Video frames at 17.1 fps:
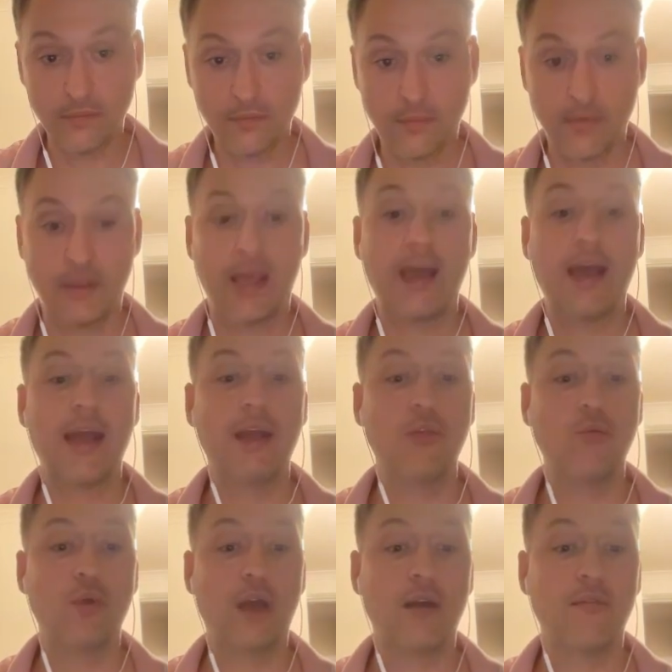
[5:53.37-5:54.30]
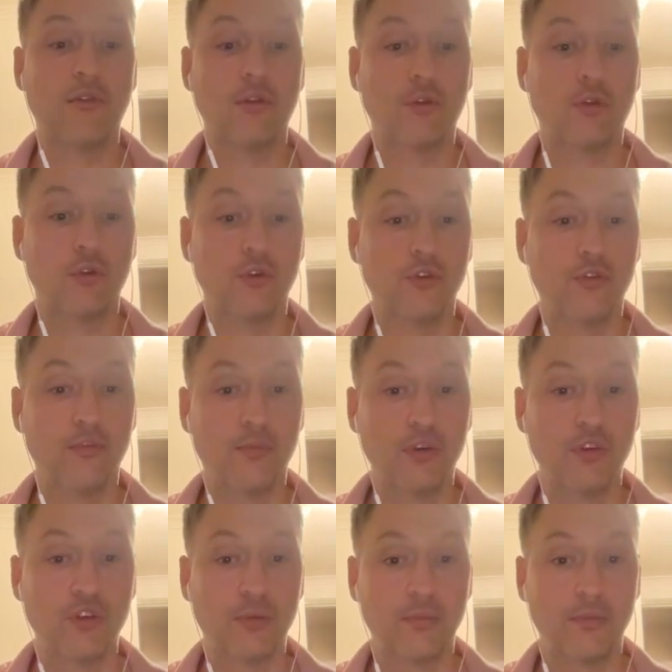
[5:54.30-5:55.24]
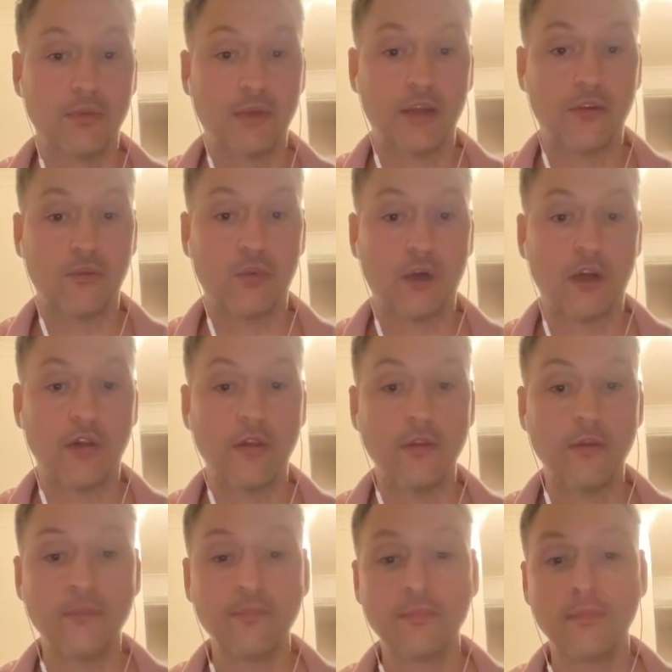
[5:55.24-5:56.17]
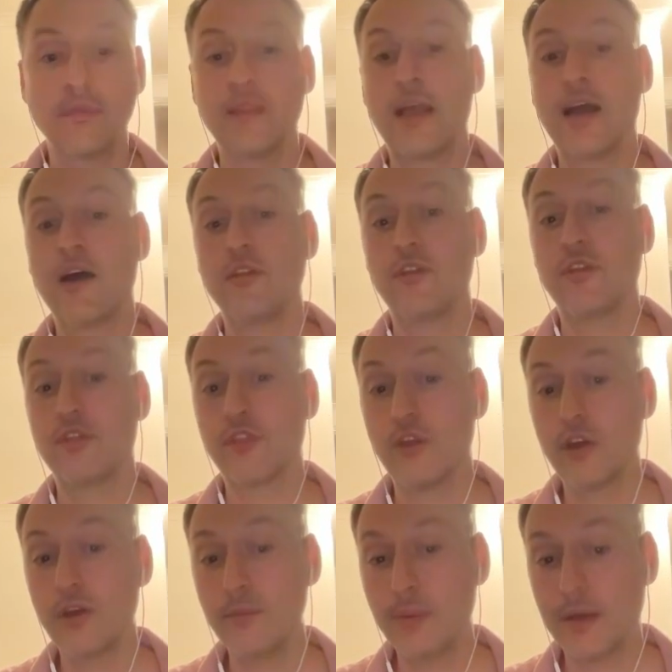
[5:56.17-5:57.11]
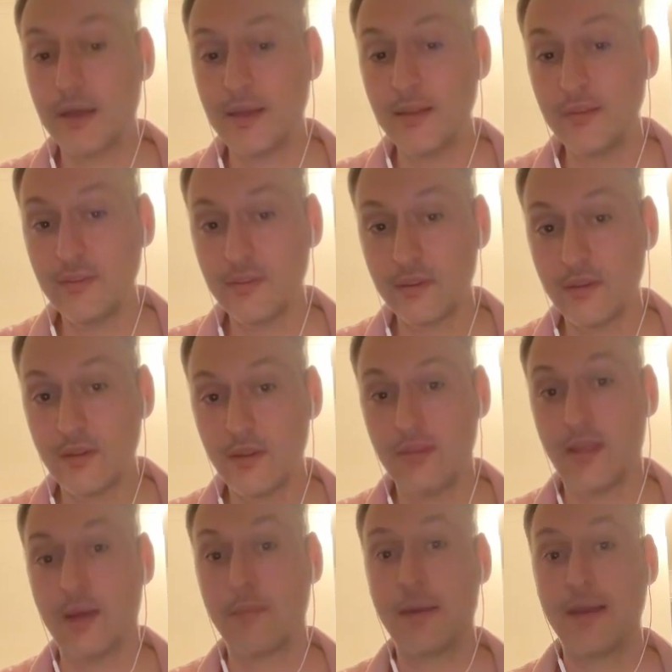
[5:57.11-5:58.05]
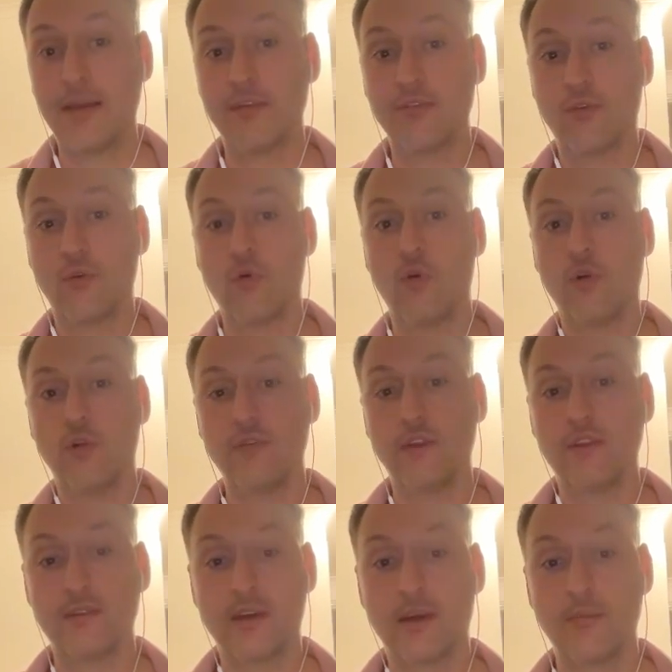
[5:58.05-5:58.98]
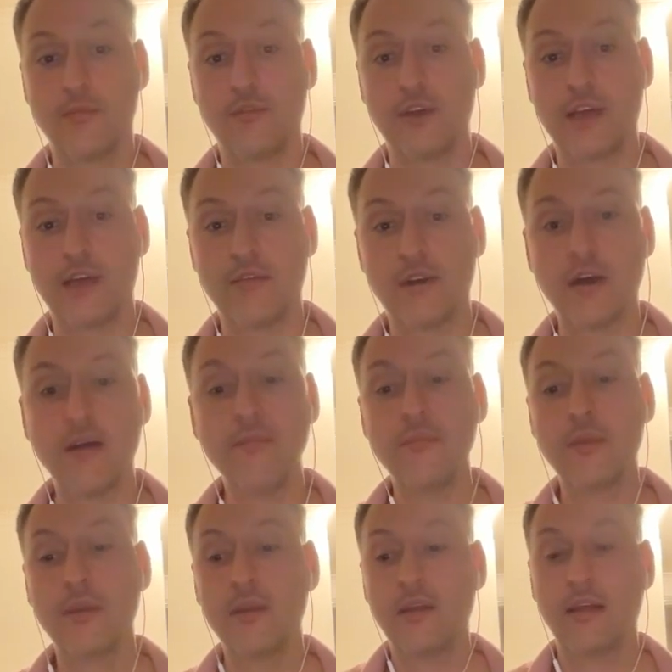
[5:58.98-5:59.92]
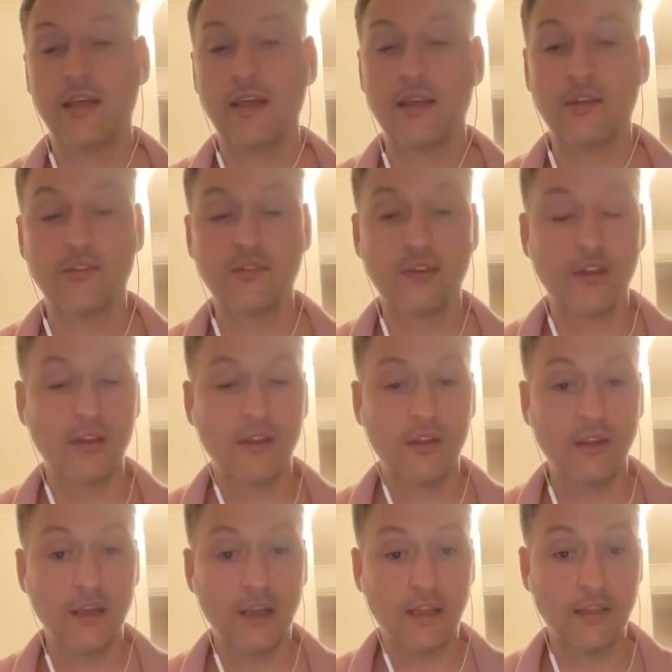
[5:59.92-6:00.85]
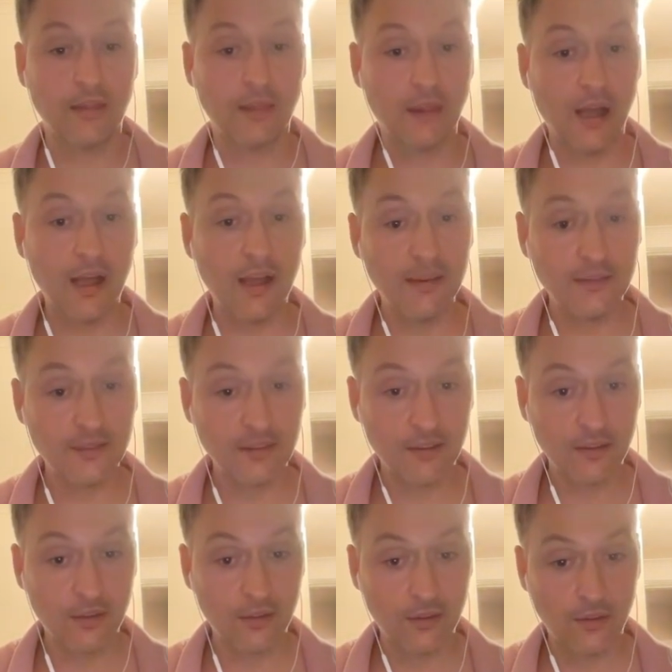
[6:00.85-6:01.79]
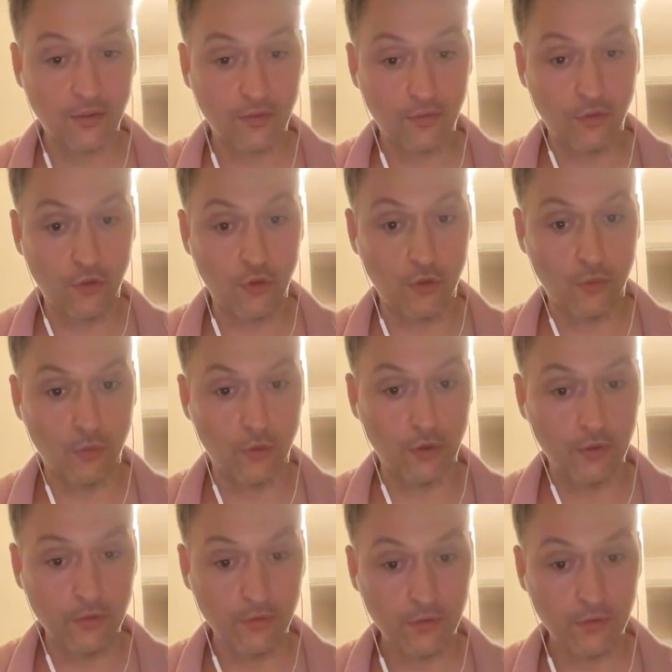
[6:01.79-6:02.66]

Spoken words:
and we have a loose bishop as well. Now the third piece that makes all of this come together is in the last few moves